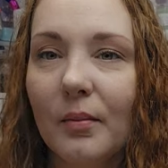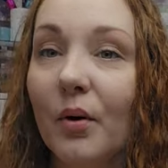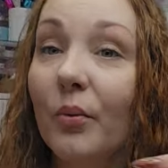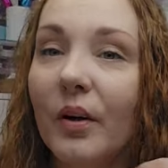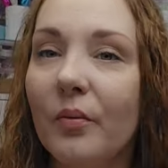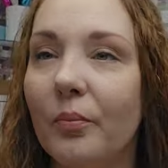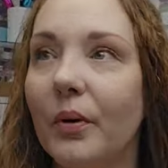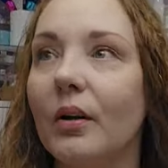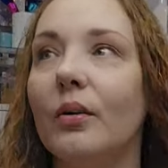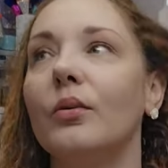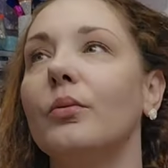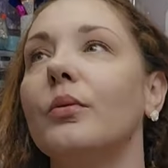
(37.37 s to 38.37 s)
But we have
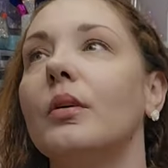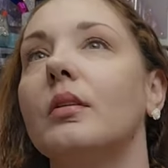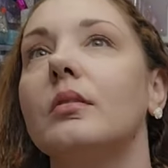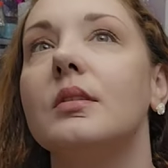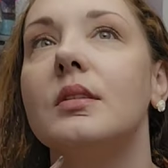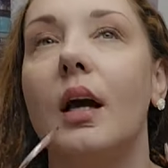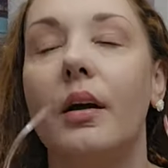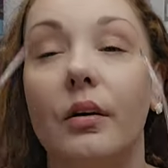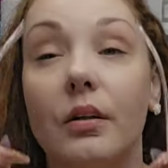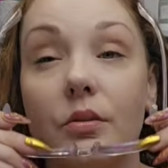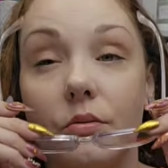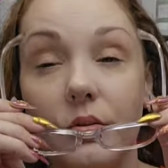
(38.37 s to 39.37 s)
bingo
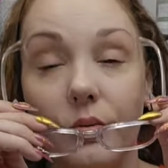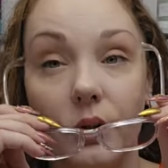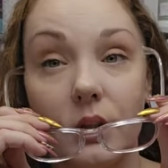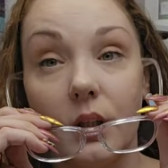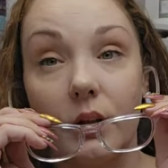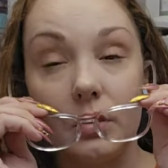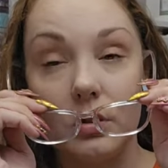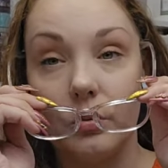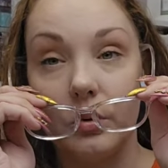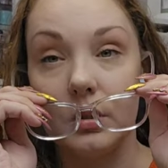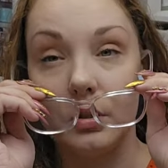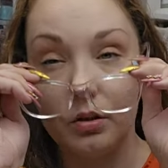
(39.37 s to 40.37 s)
Saturday, so it's the 14th. So
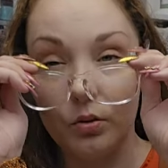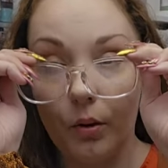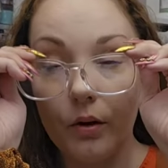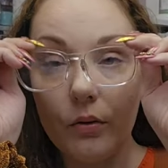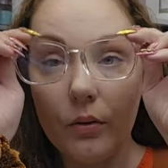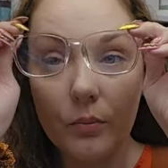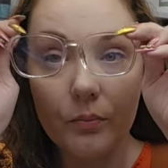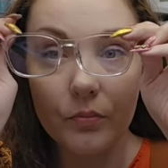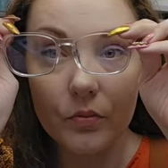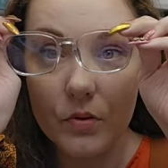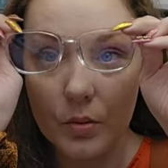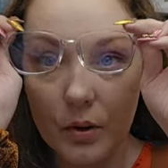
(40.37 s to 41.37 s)
what is it, 12th?
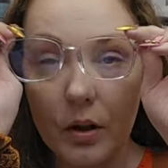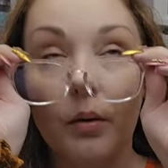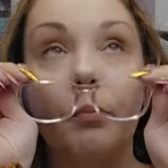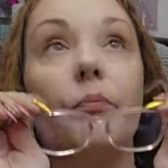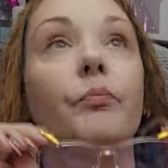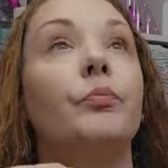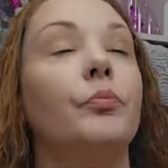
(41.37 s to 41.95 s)
Something like that?